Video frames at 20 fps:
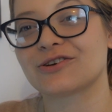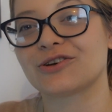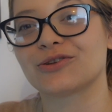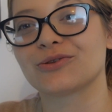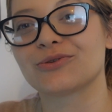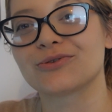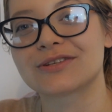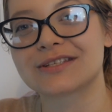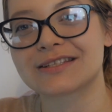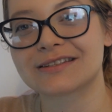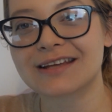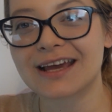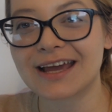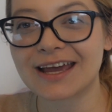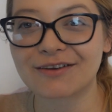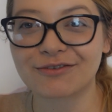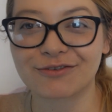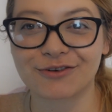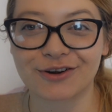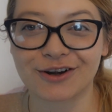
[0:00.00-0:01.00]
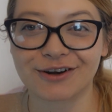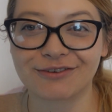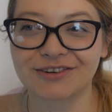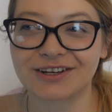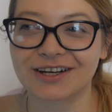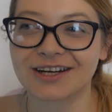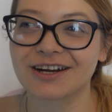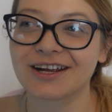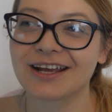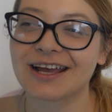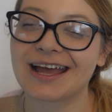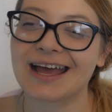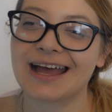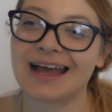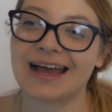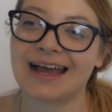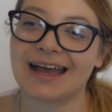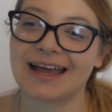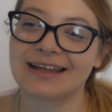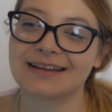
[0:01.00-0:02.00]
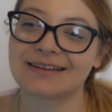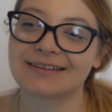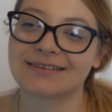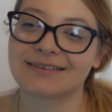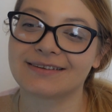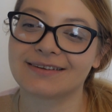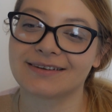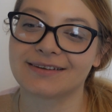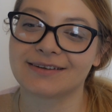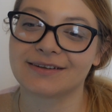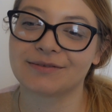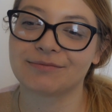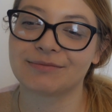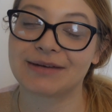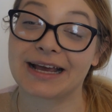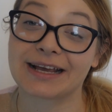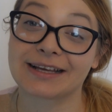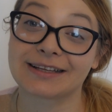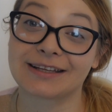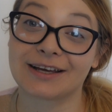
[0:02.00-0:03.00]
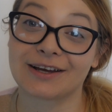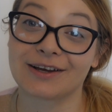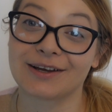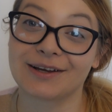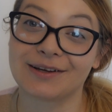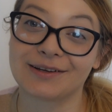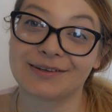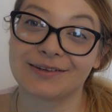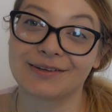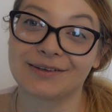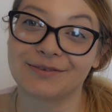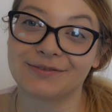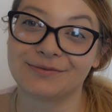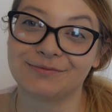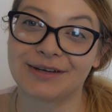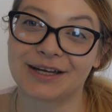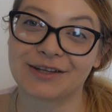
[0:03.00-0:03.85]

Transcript: going to stay forever, and like the